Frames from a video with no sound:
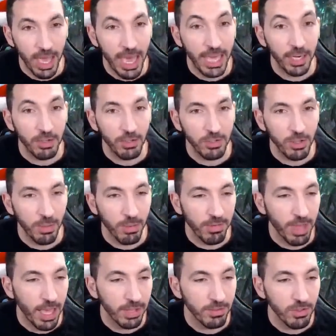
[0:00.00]
added on top of
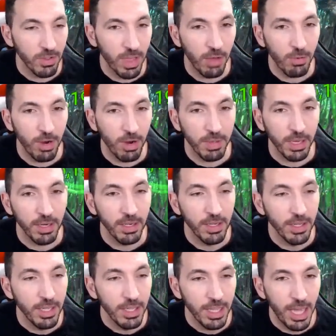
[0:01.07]
that. So that would have been
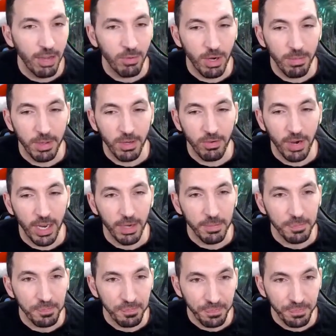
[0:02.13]
that would have been great.